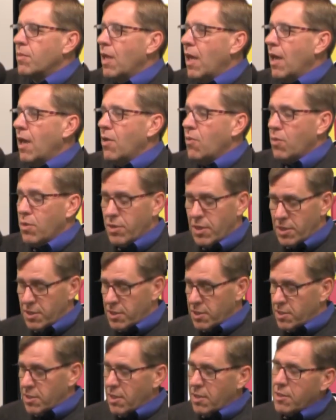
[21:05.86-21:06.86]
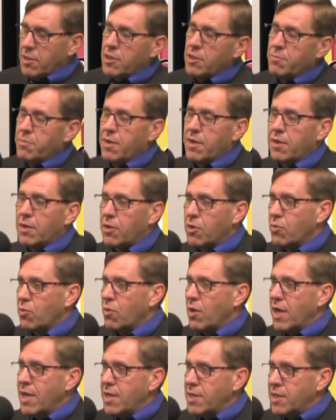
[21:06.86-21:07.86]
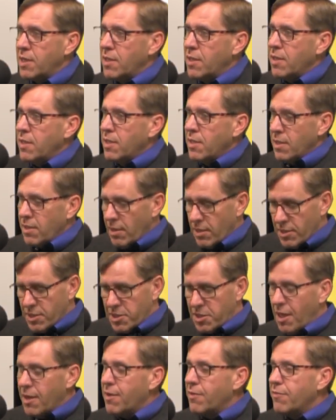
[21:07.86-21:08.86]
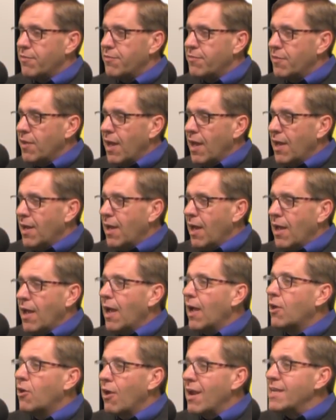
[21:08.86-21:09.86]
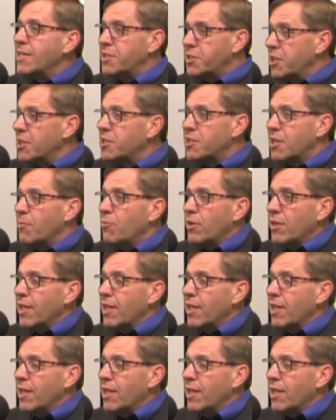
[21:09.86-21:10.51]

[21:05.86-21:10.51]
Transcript: Yeah, well, this has been a great set of a great system.